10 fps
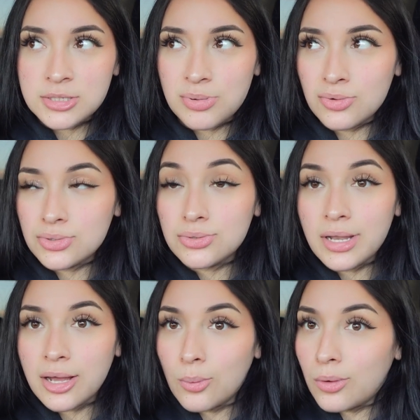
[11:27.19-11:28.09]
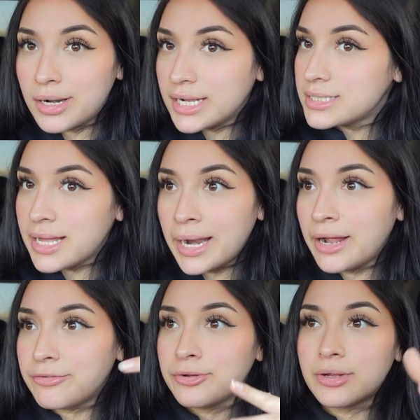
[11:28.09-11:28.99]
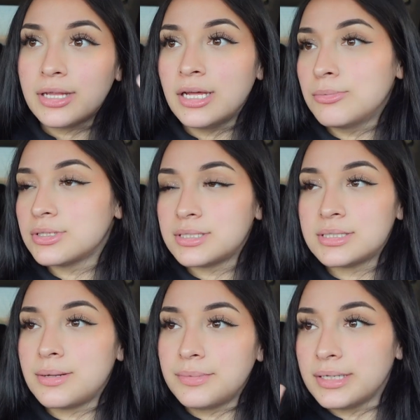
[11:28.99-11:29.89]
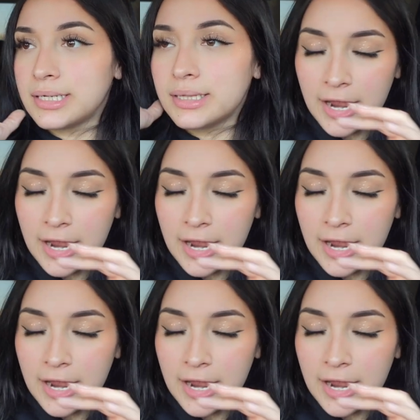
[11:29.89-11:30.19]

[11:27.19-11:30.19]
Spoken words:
opposed to like a one-night stand after the club or something like that.